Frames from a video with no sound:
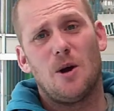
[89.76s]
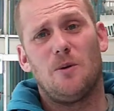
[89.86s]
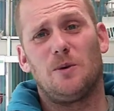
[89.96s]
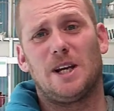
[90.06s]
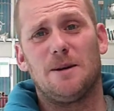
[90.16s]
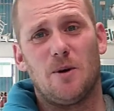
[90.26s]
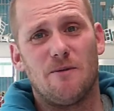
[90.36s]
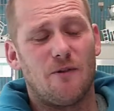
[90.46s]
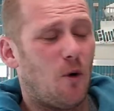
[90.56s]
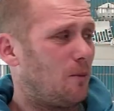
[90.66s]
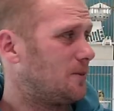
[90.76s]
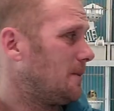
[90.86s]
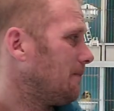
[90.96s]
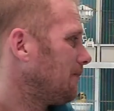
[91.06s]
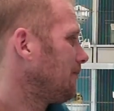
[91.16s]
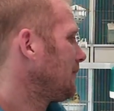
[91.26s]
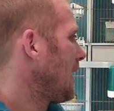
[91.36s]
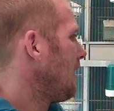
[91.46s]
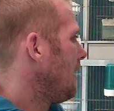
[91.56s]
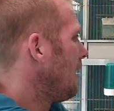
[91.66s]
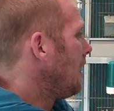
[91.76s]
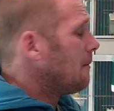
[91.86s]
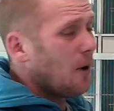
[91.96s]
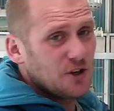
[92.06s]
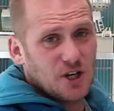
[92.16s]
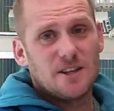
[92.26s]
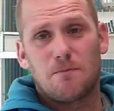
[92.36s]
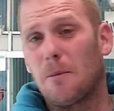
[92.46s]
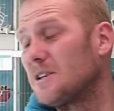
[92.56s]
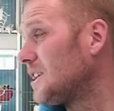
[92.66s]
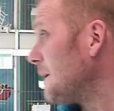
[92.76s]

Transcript: I'll keep you informed. But as you can probably see